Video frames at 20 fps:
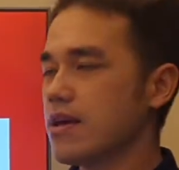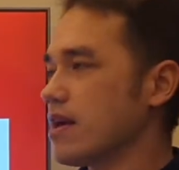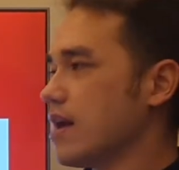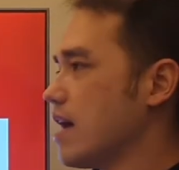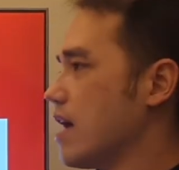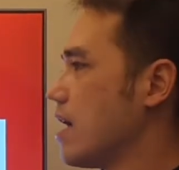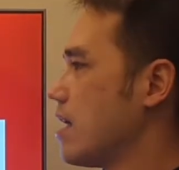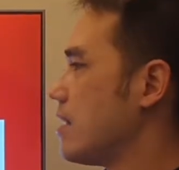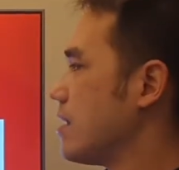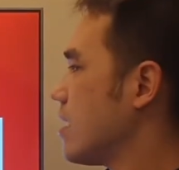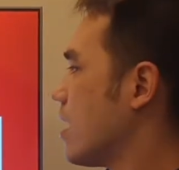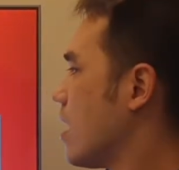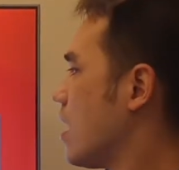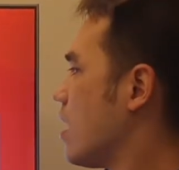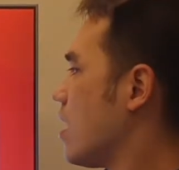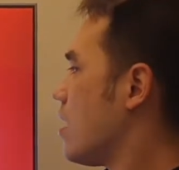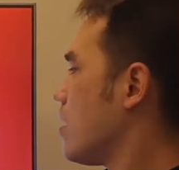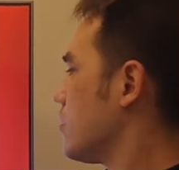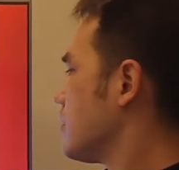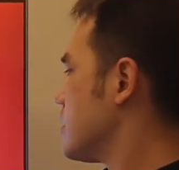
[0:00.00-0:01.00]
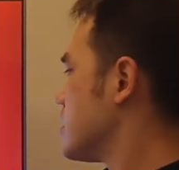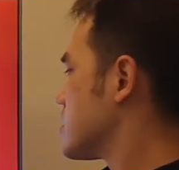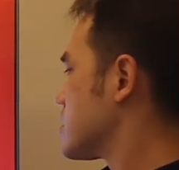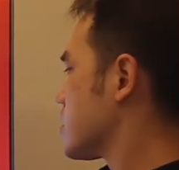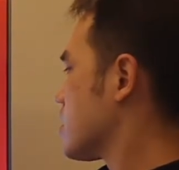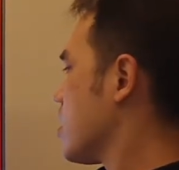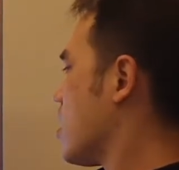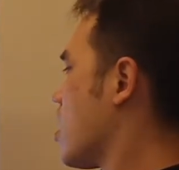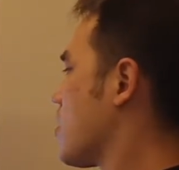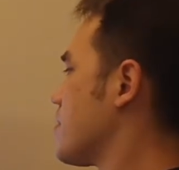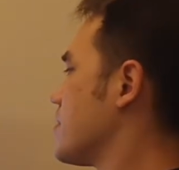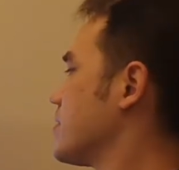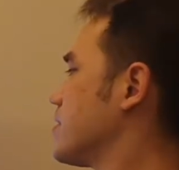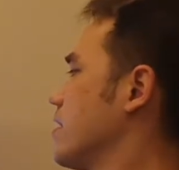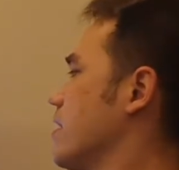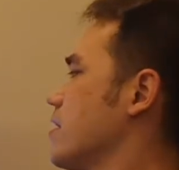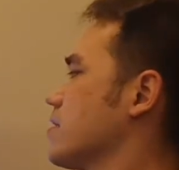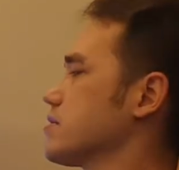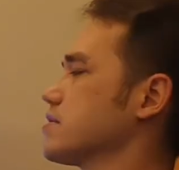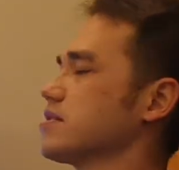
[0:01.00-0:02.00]
And how is carbon
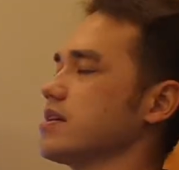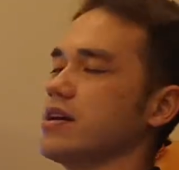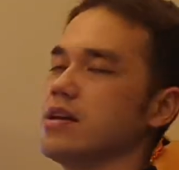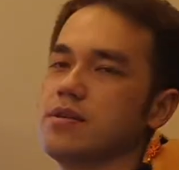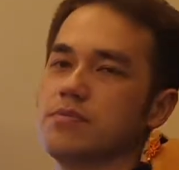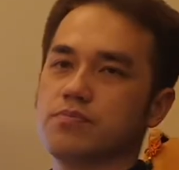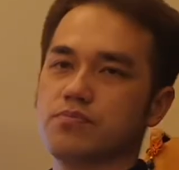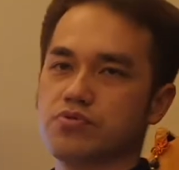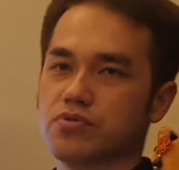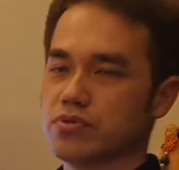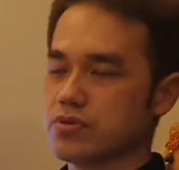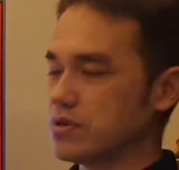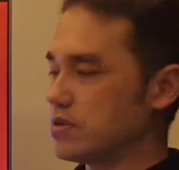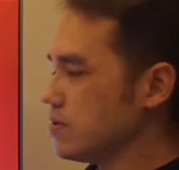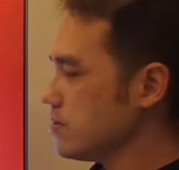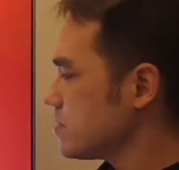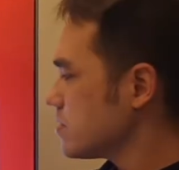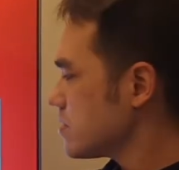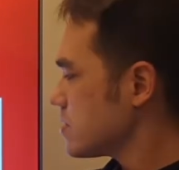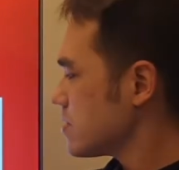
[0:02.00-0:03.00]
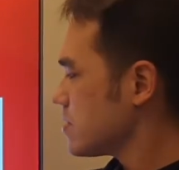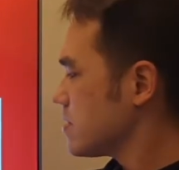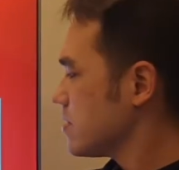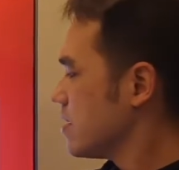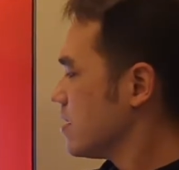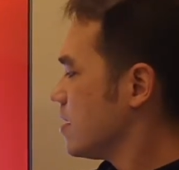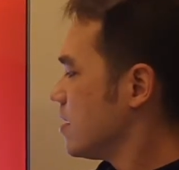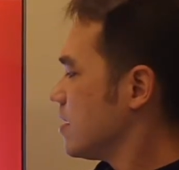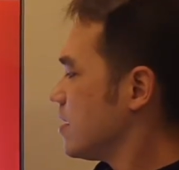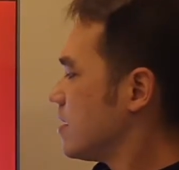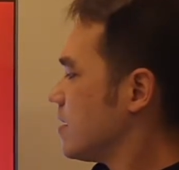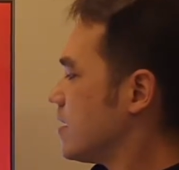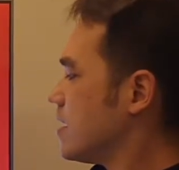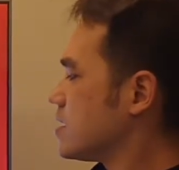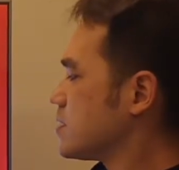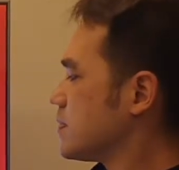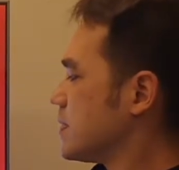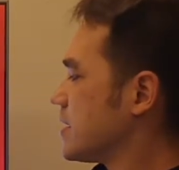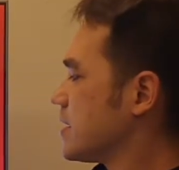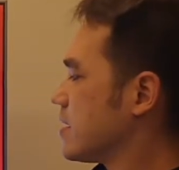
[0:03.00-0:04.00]
dioxide produced?
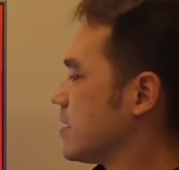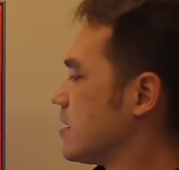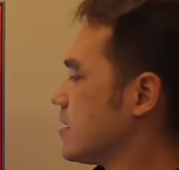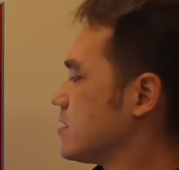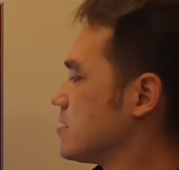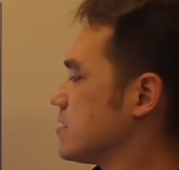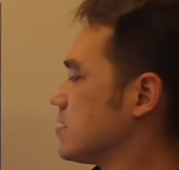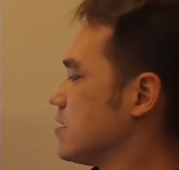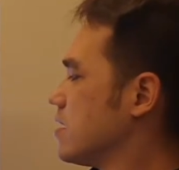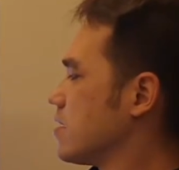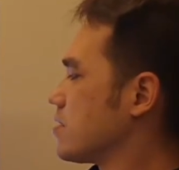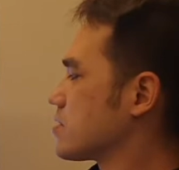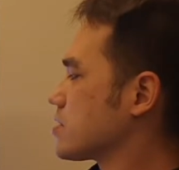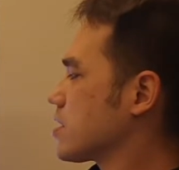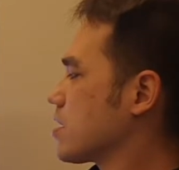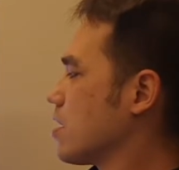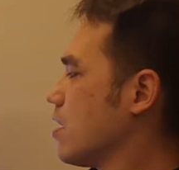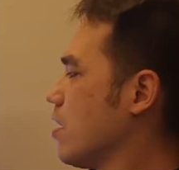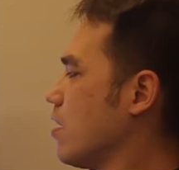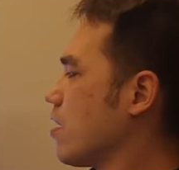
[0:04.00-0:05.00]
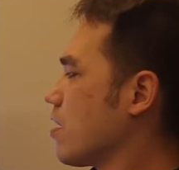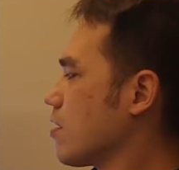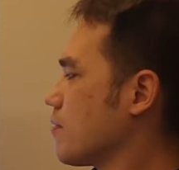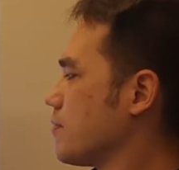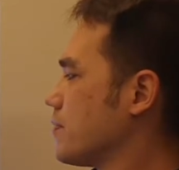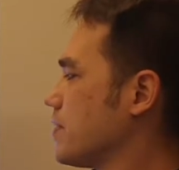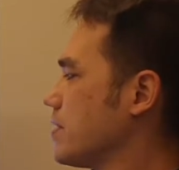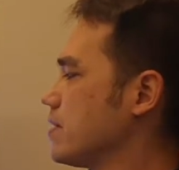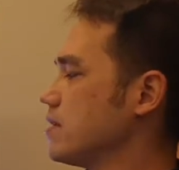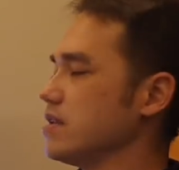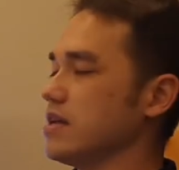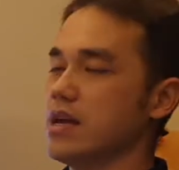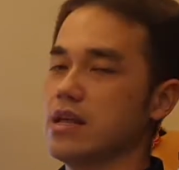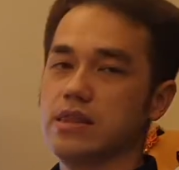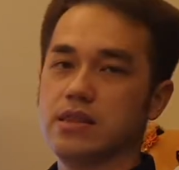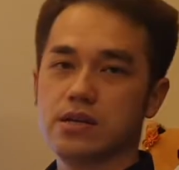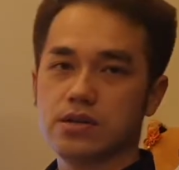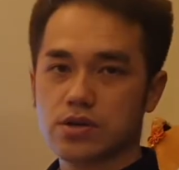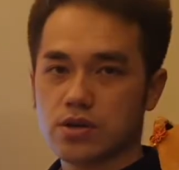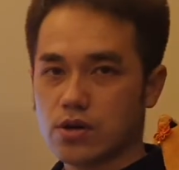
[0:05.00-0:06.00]
It's because there's carbon in
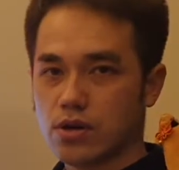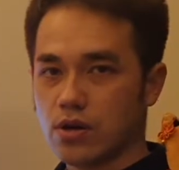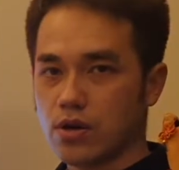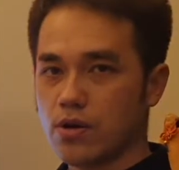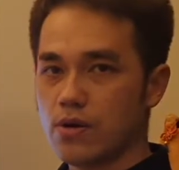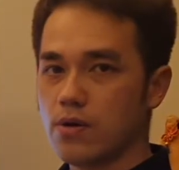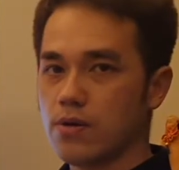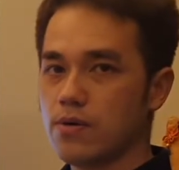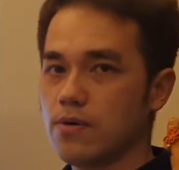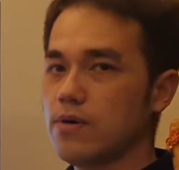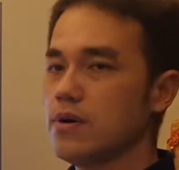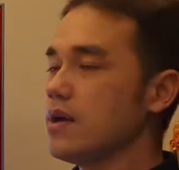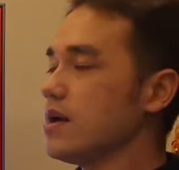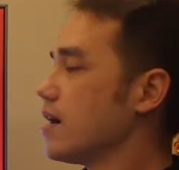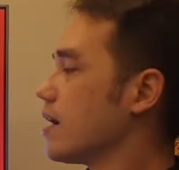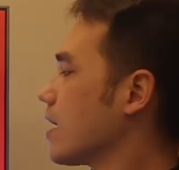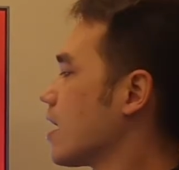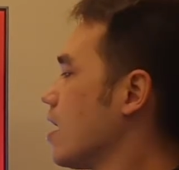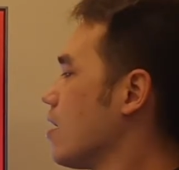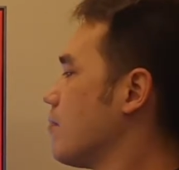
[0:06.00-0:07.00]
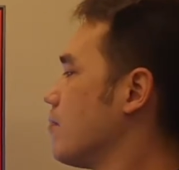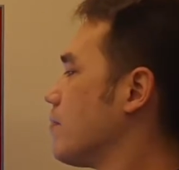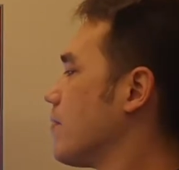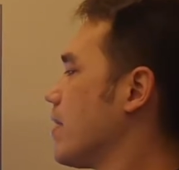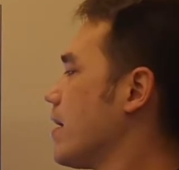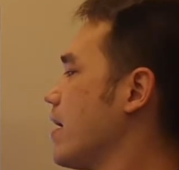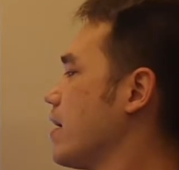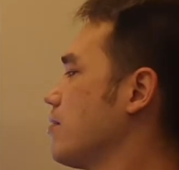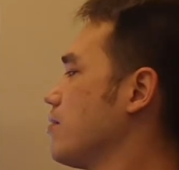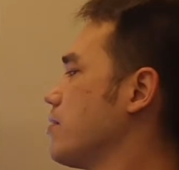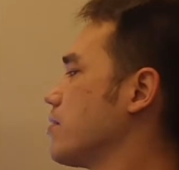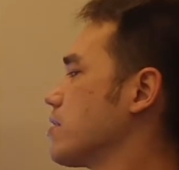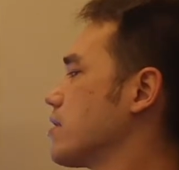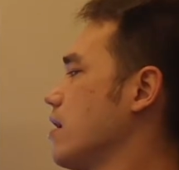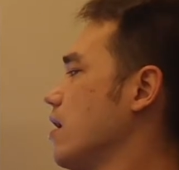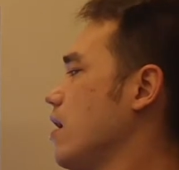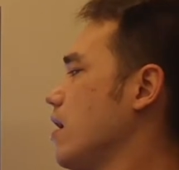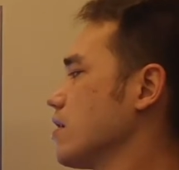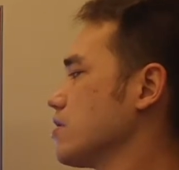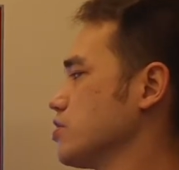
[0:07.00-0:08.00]
the coal combined with
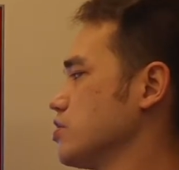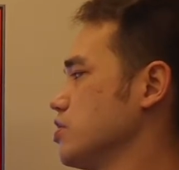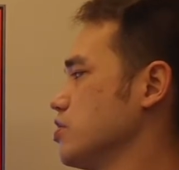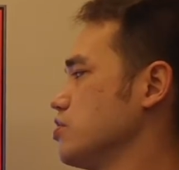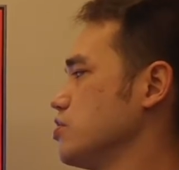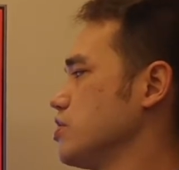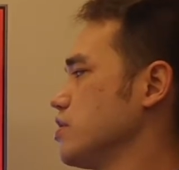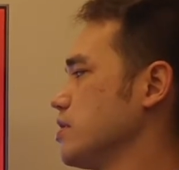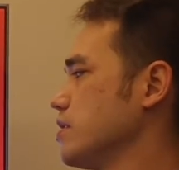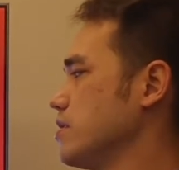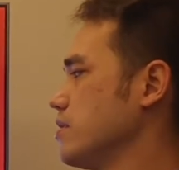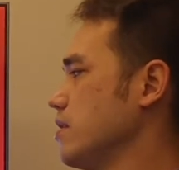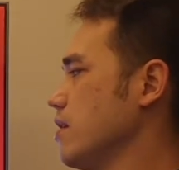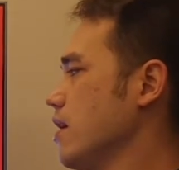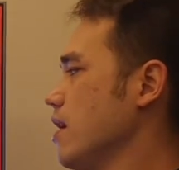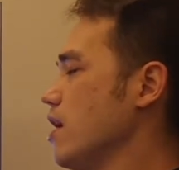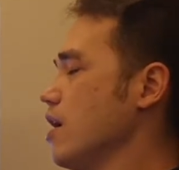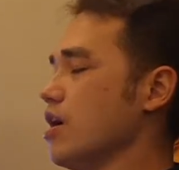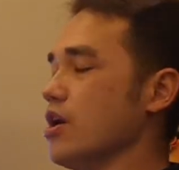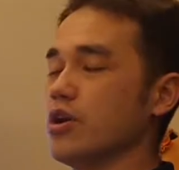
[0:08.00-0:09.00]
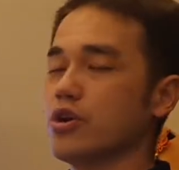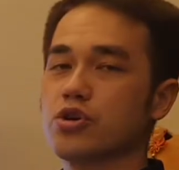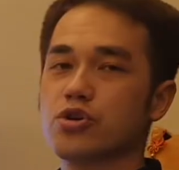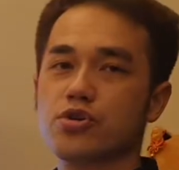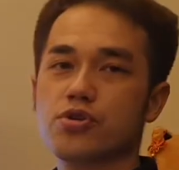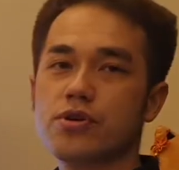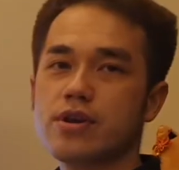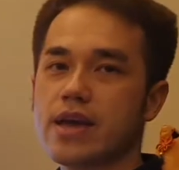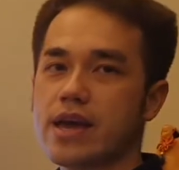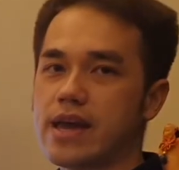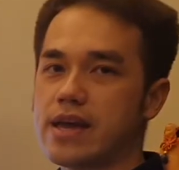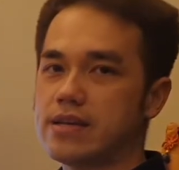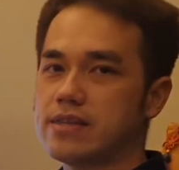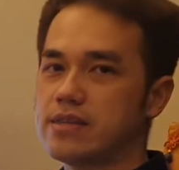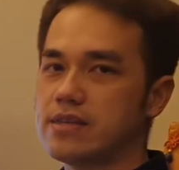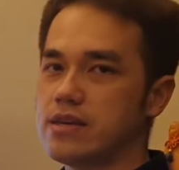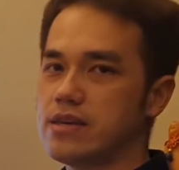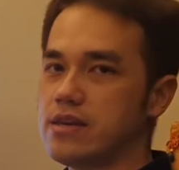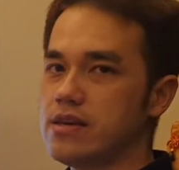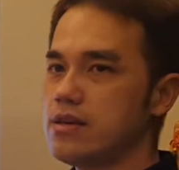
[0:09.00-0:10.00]
oxygen,
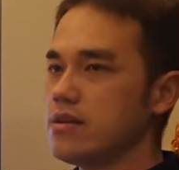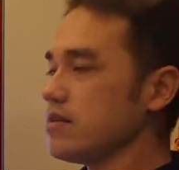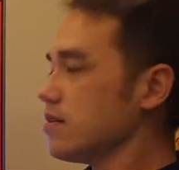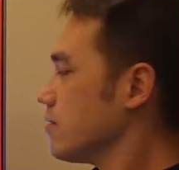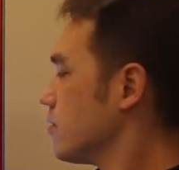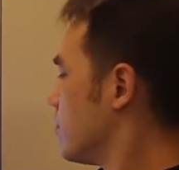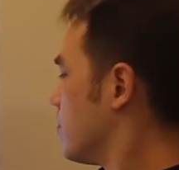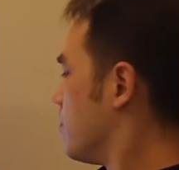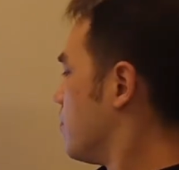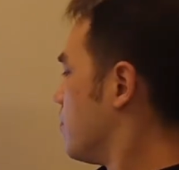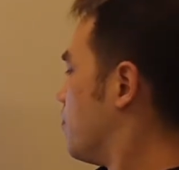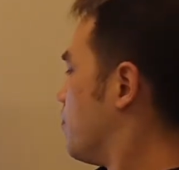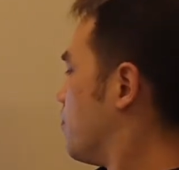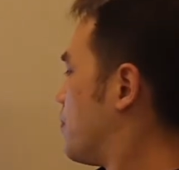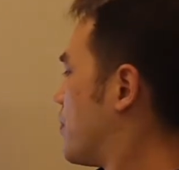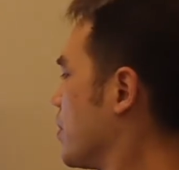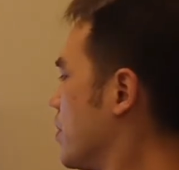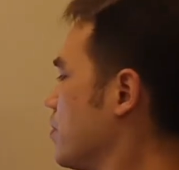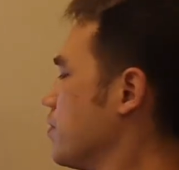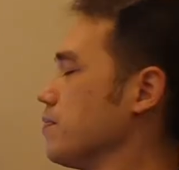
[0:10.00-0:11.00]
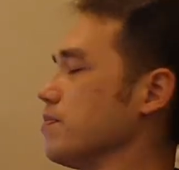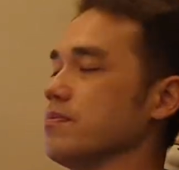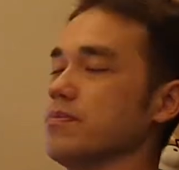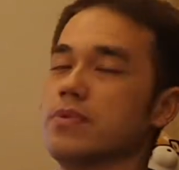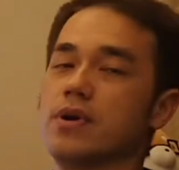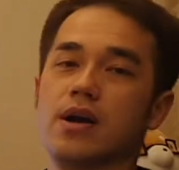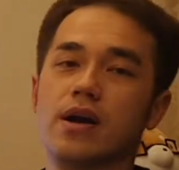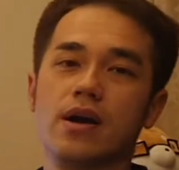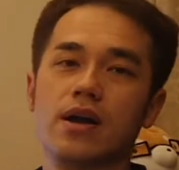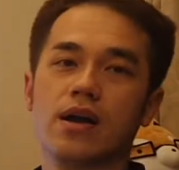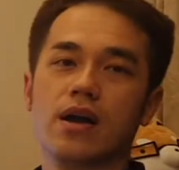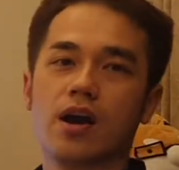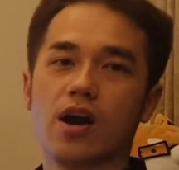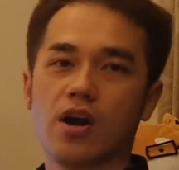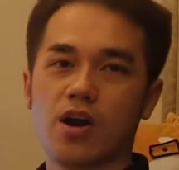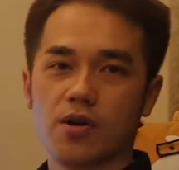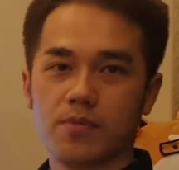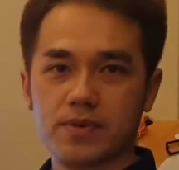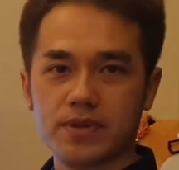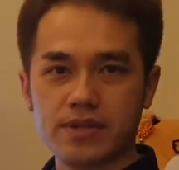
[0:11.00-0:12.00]
creating, boom,
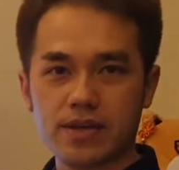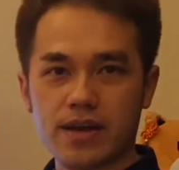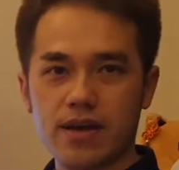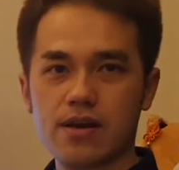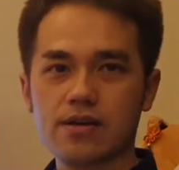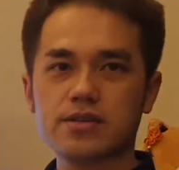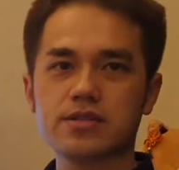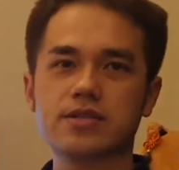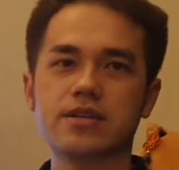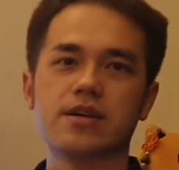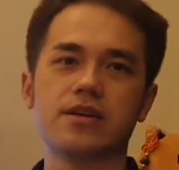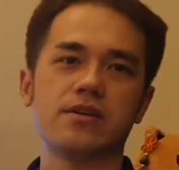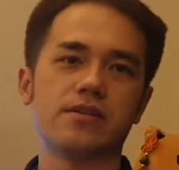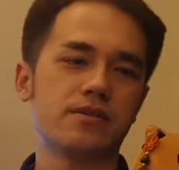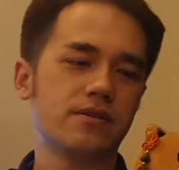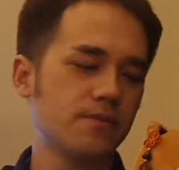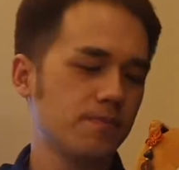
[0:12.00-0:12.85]
carbon dioxide.